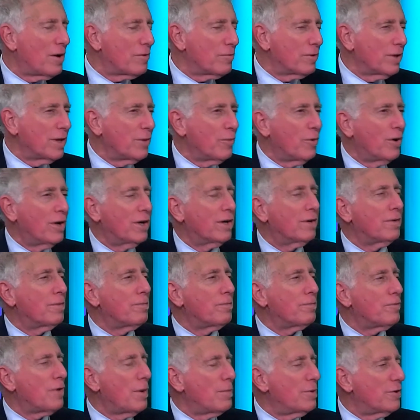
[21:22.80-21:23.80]
I don't really want a
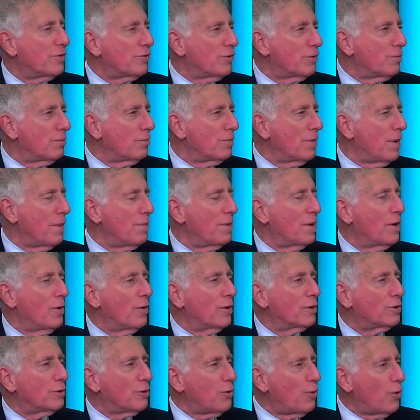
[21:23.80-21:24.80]
prime minister who may be
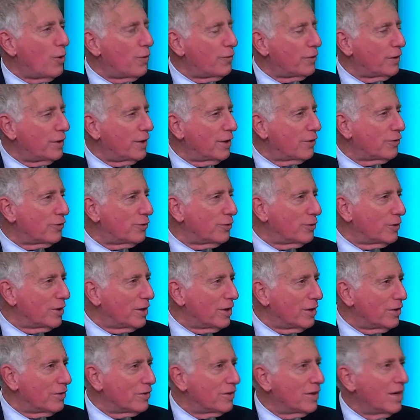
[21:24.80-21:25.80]
going to court for the next 2
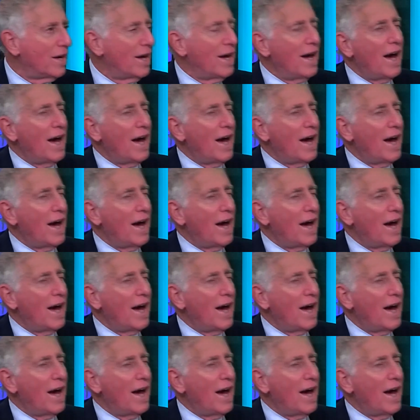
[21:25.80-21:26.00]
years.